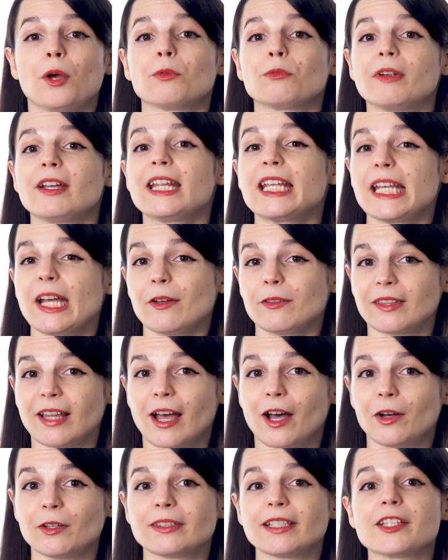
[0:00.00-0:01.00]
Reading out
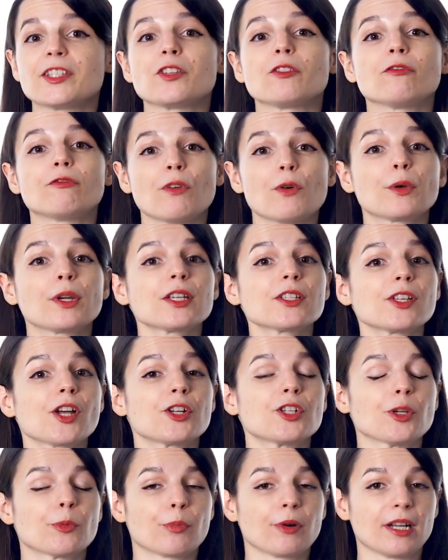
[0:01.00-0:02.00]
loud lets you focus
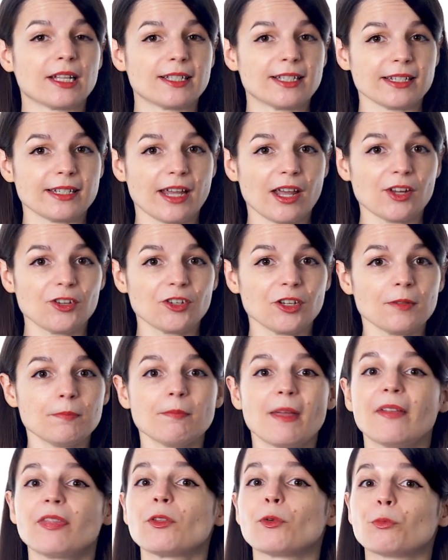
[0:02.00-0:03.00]
on your
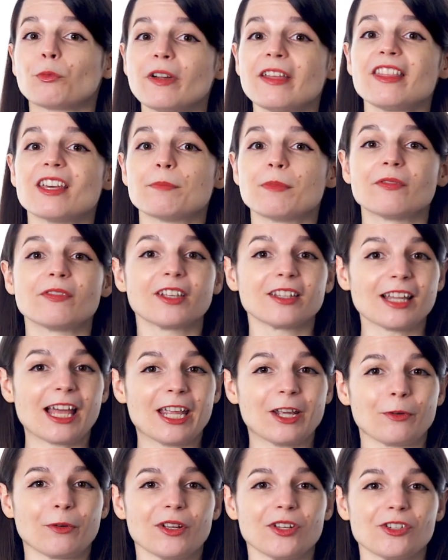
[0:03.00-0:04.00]
pronunciation and the rhythm of the
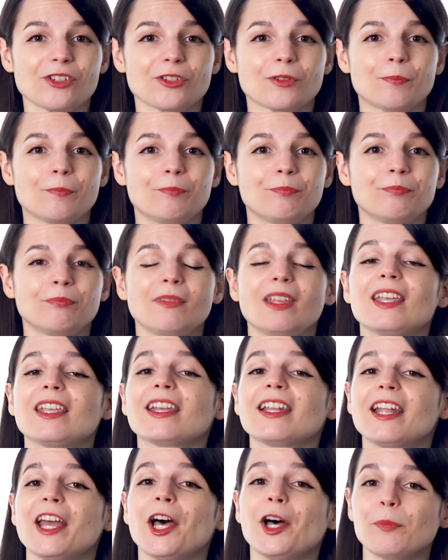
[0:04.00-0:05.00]
language. It
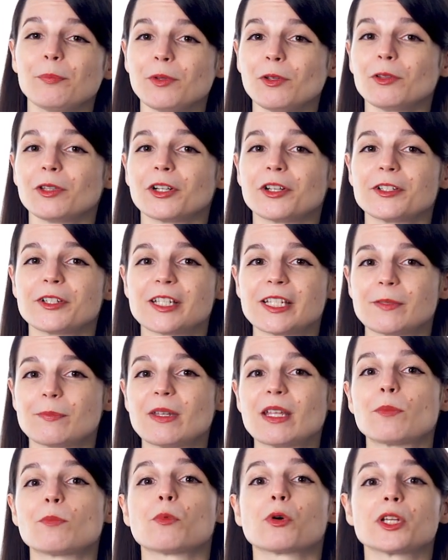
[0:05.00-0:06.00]
can help you learn to
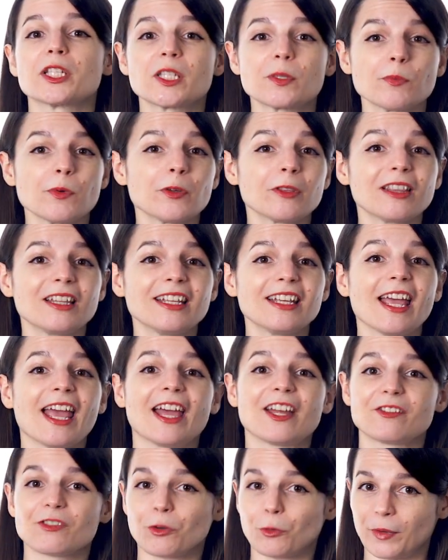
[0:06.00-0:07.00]
speak more smoothly
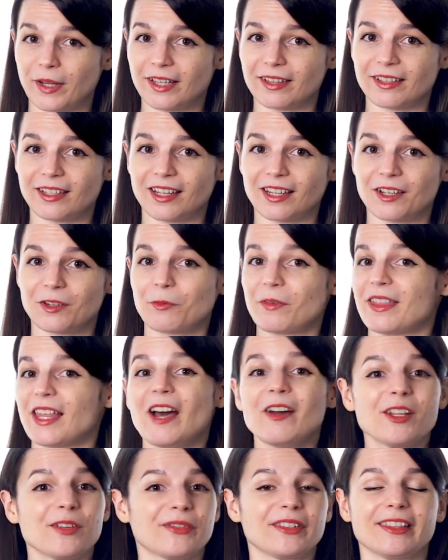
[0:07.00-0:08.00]
and quickly,
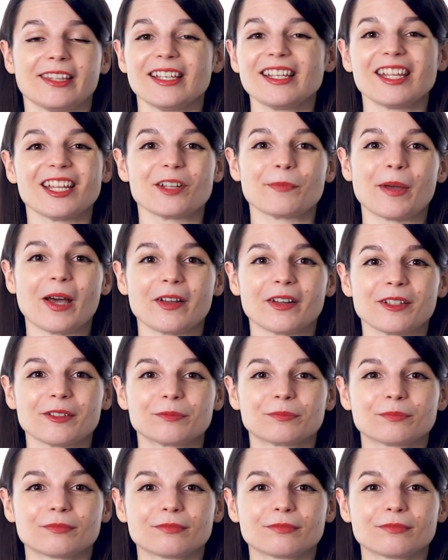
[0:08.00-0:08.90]
without even thinking about it.